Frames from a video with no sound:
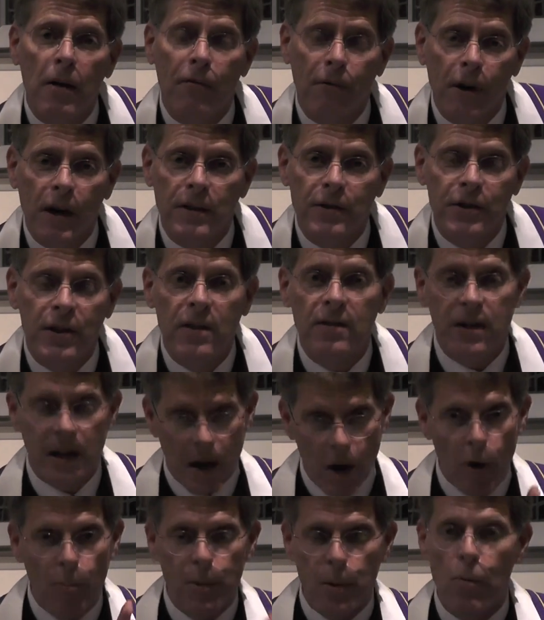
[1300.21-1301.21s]
for instance, and I
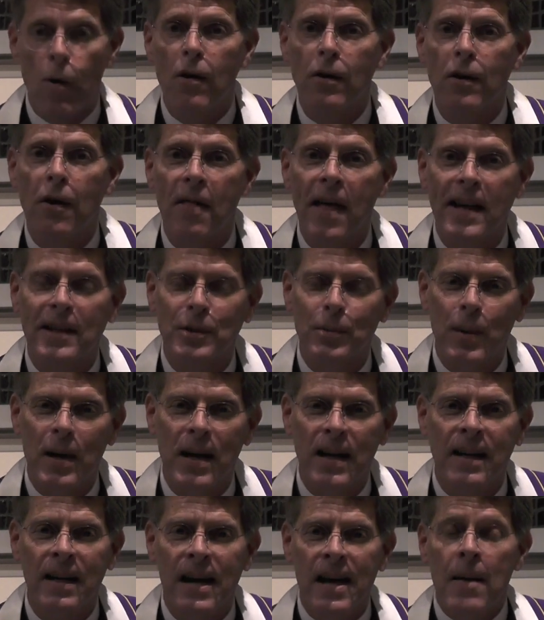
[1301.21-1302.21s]
hope you won't go that
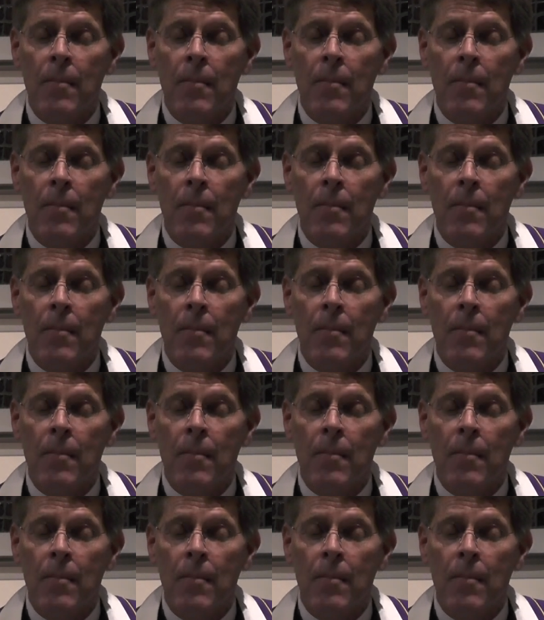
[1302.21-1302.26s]
speed,